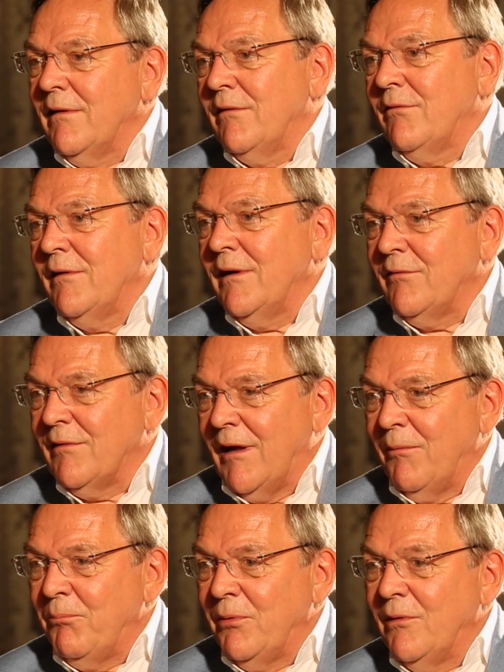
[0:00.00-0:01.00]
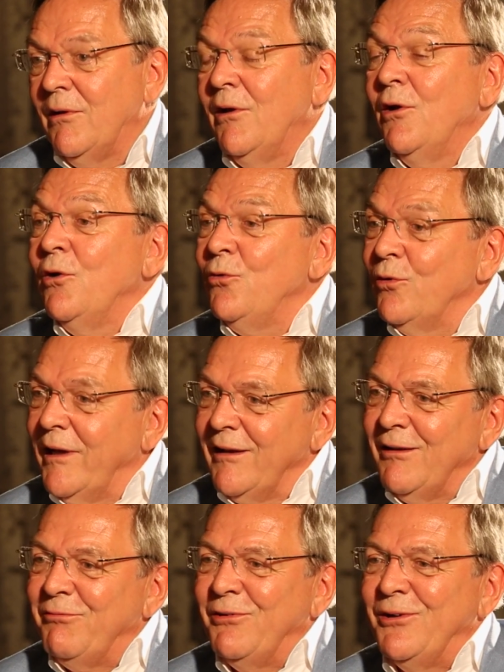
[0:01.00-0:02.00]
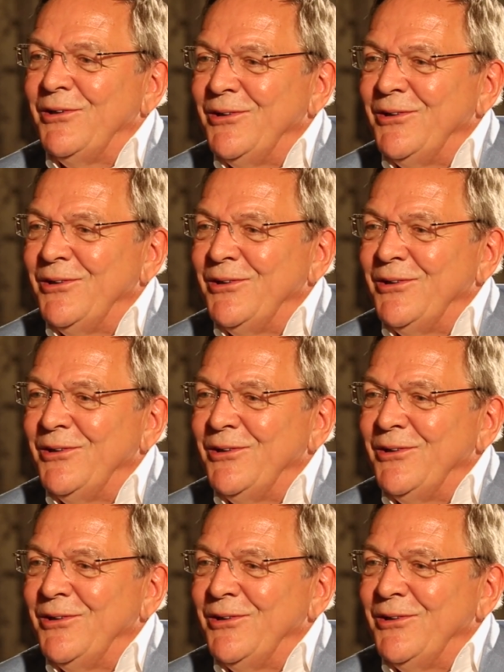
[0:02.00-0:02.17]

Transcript: as an example, together for